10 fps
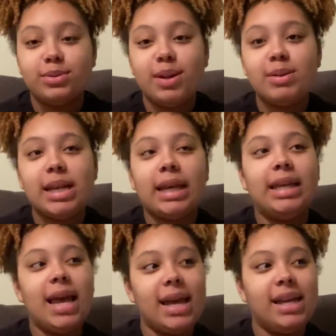So I was like,
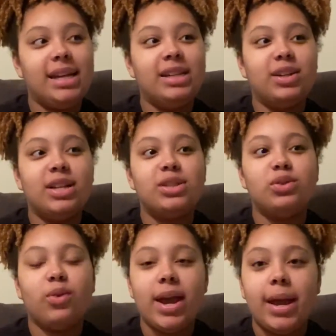yay, you know, that's
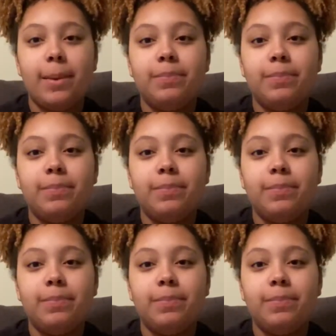great.